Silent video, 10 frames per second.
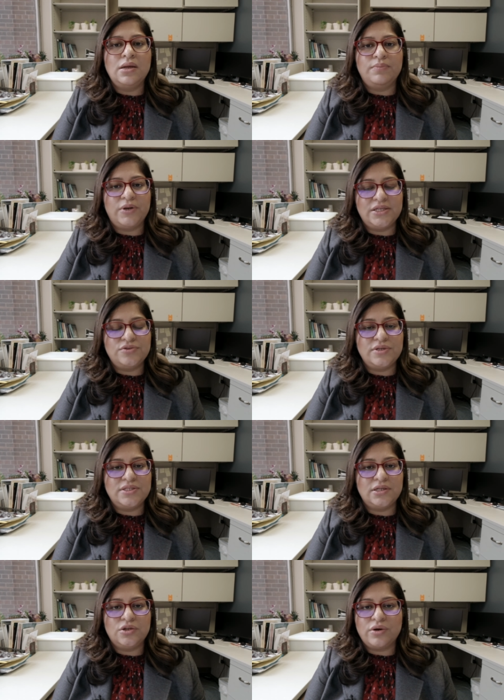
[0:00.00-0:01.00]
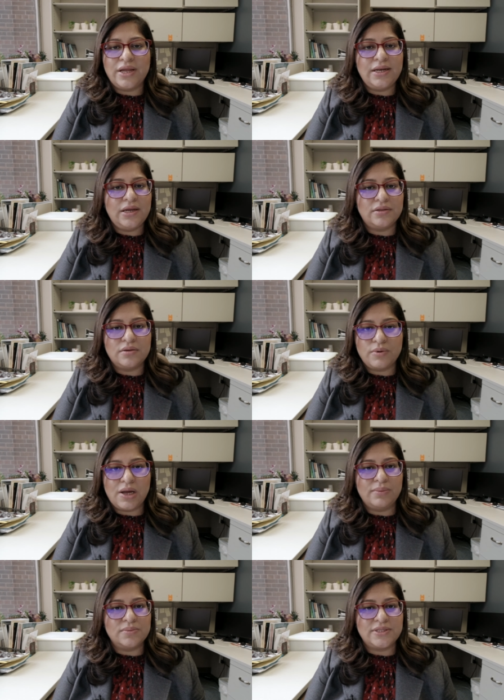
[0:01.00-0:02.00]
placed recently or any other
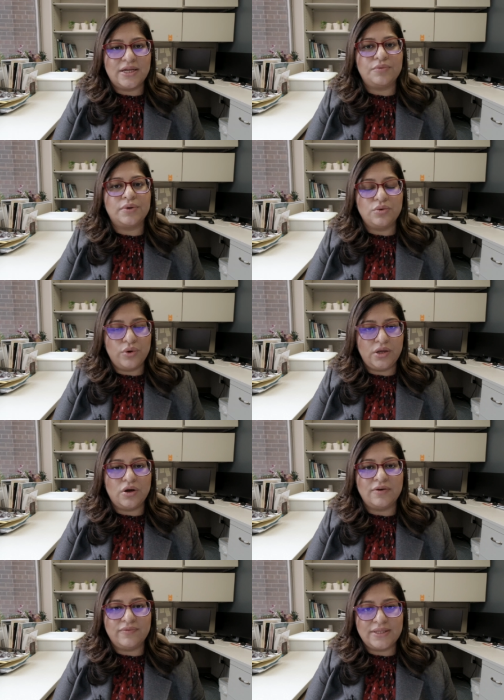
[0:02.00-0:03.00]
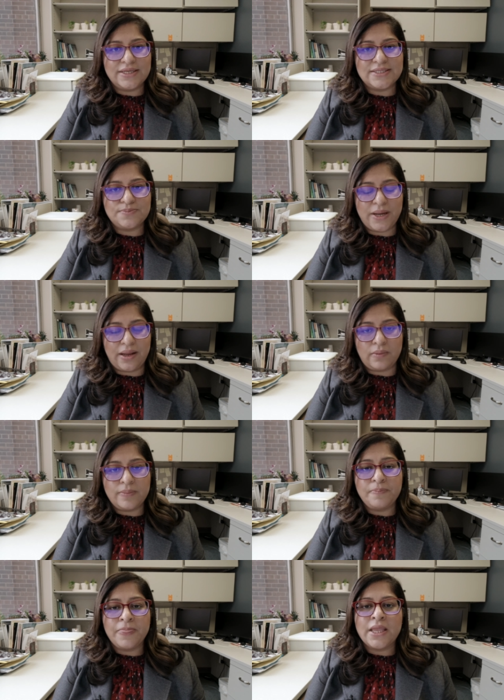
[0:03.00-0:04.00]
problems that were going on with his spine.
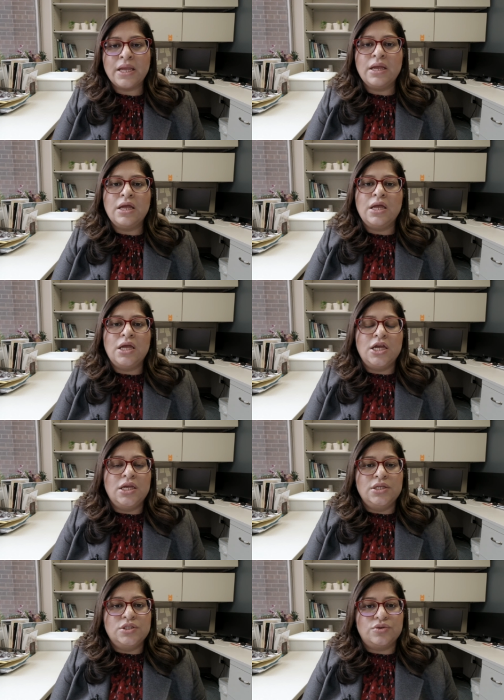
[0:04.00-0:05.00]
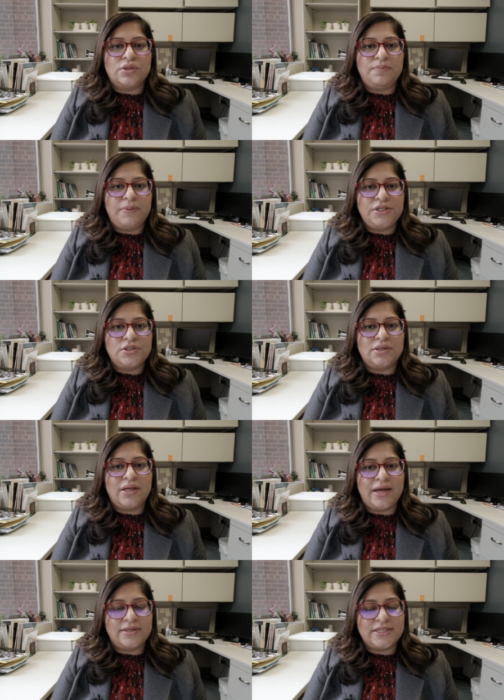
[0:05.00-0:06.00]
So the patient
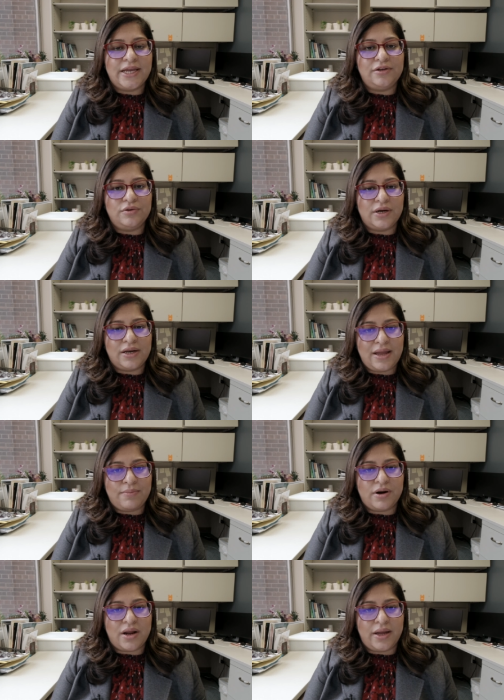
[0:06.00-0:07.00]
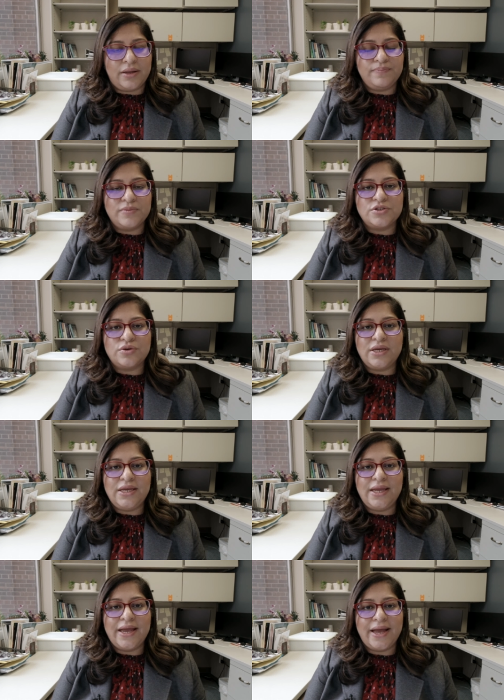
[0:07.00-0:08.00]
had scheduled an MRI, so
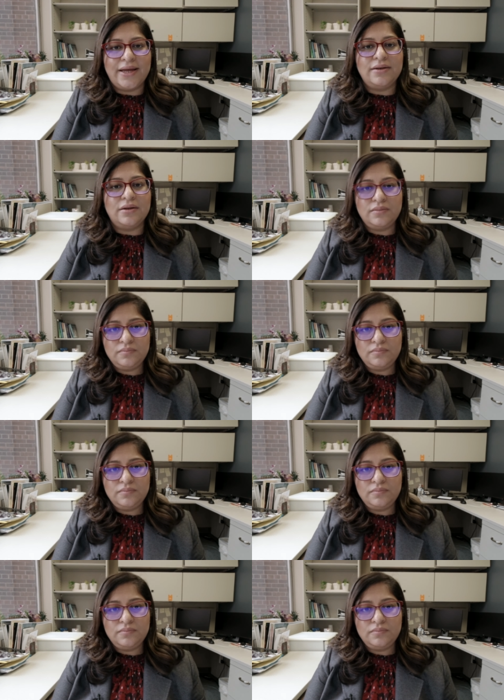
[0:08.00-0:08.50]
he had